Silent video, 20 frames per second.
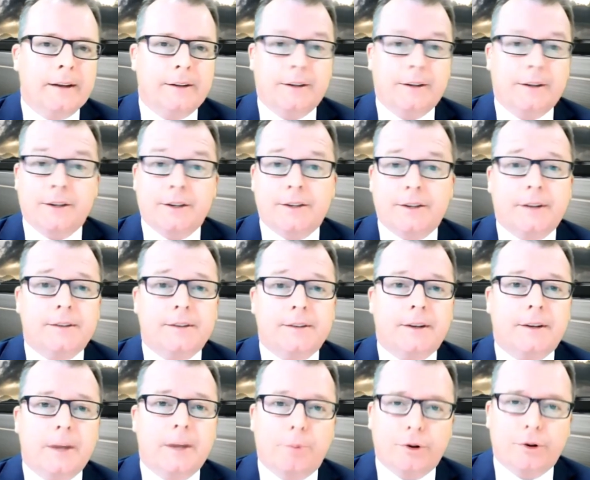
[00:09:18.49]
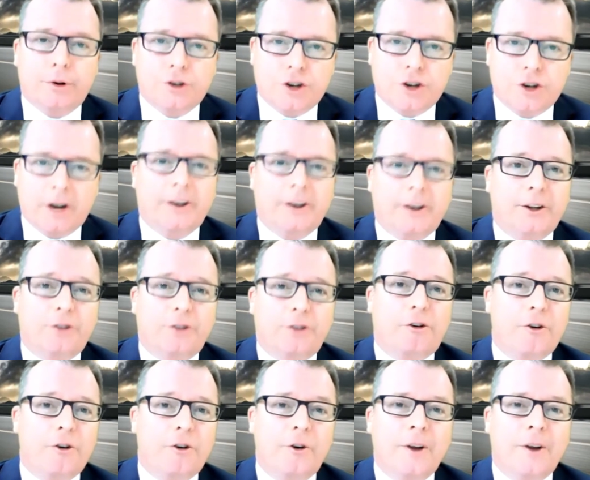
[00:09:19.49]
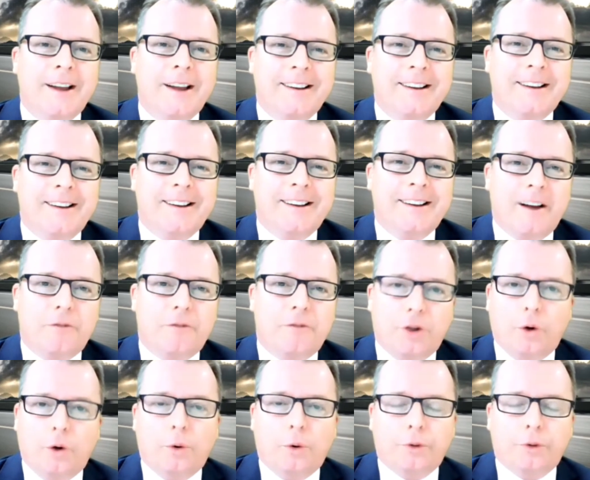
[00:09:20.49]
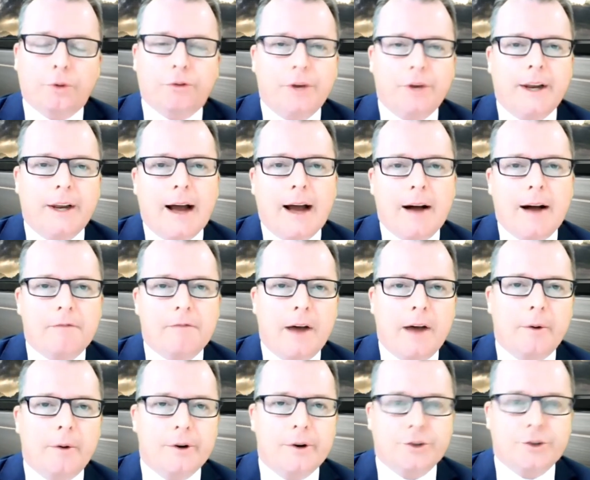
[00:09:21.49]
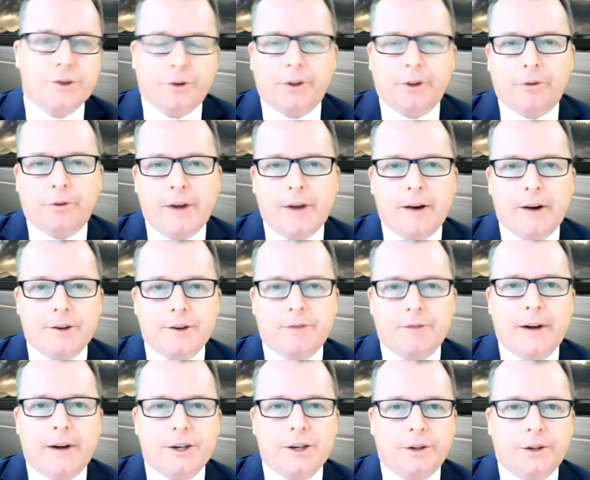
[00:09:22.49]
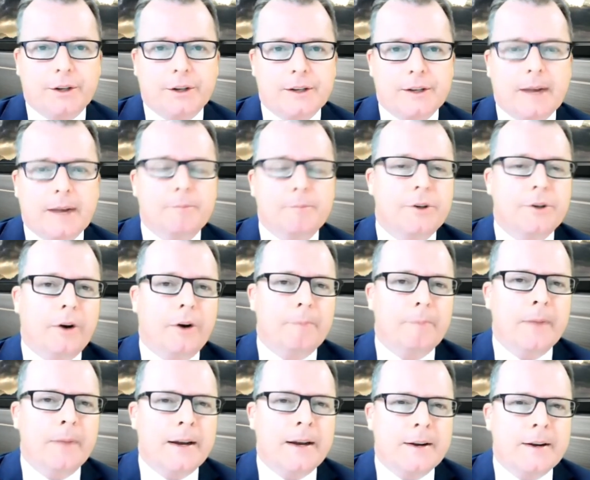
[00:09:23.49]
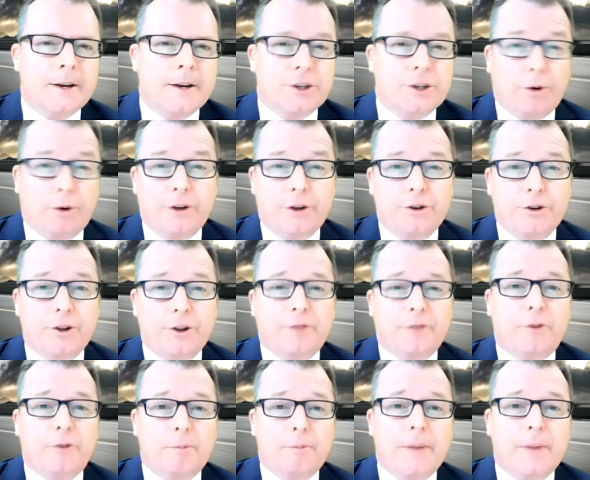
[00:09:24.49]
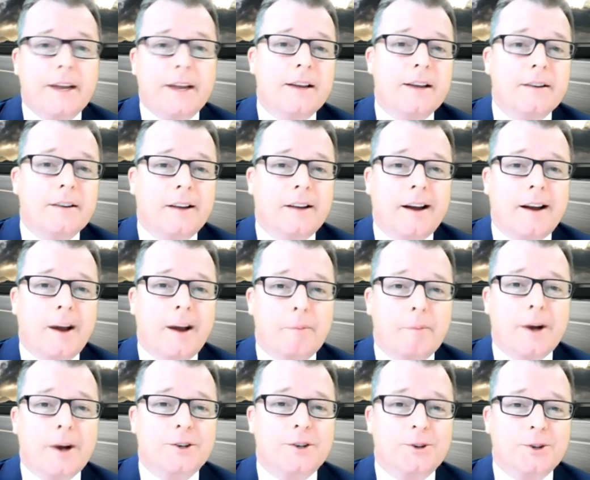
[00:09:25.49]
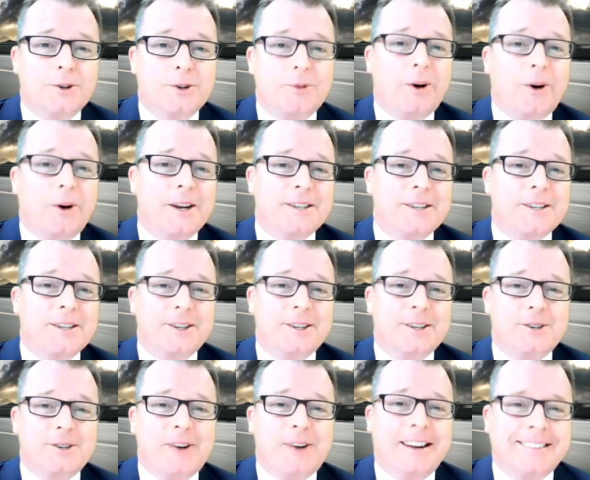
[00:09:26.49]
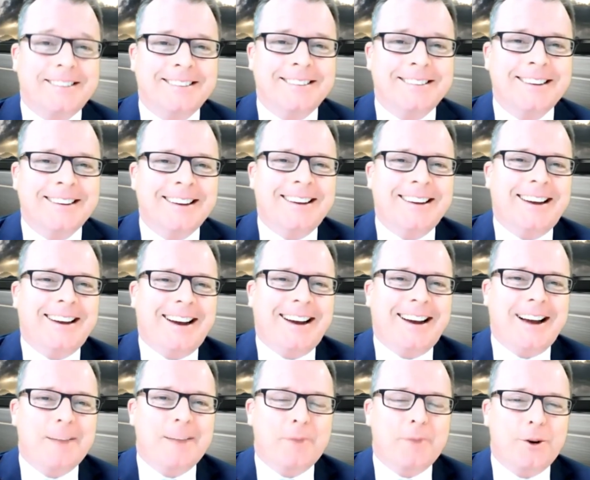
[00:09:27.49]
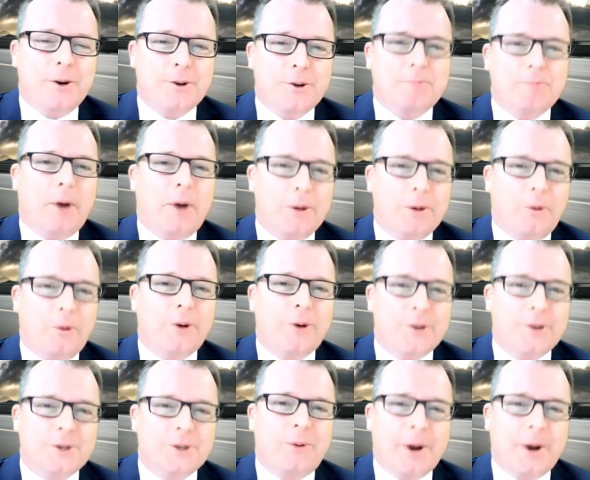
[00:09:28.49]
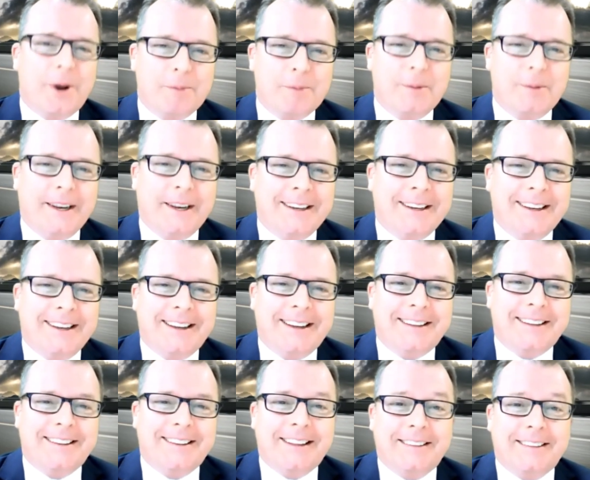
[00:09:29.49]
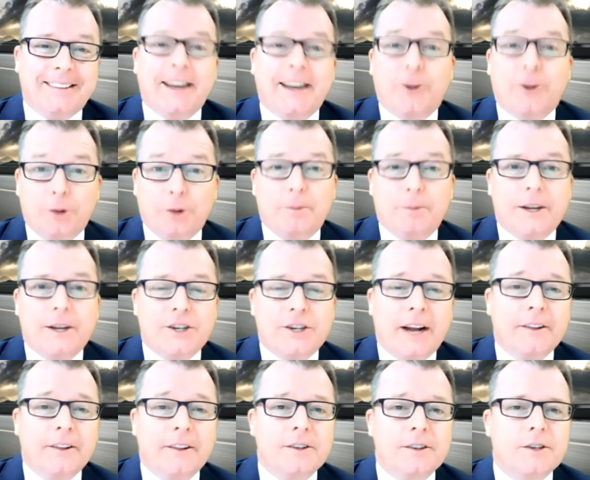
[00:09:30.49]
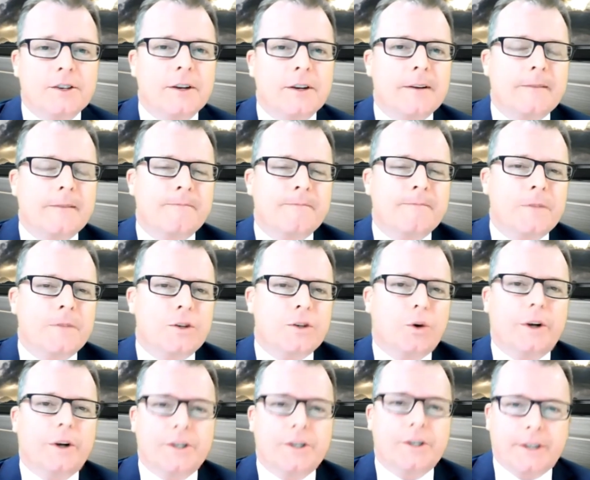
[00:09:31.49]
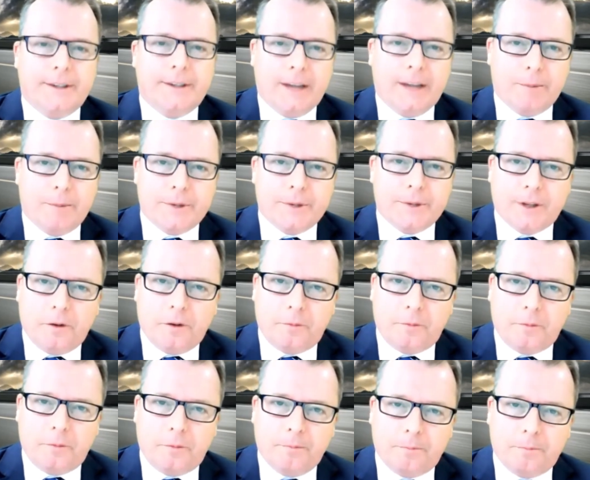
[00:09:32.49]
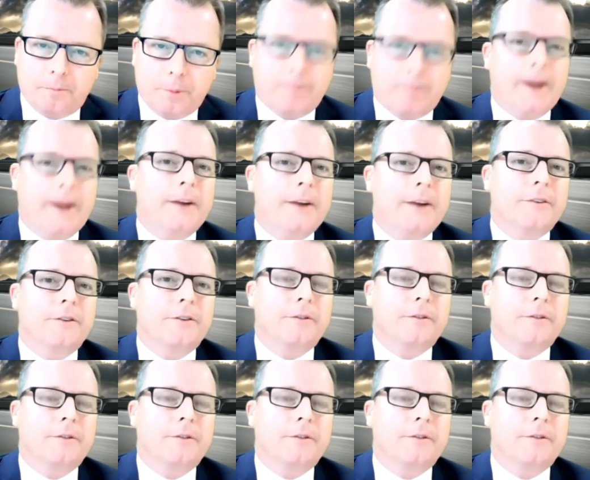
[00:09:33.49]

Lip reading: You just had to keep on chugging through for the whole 3.5 hours or the 3 hours of actual exam time. So I knew that for me, a person who's quite easily distracted and whose mind wanders quite a bit, that could be a challenge. So I just had to get myself prepared,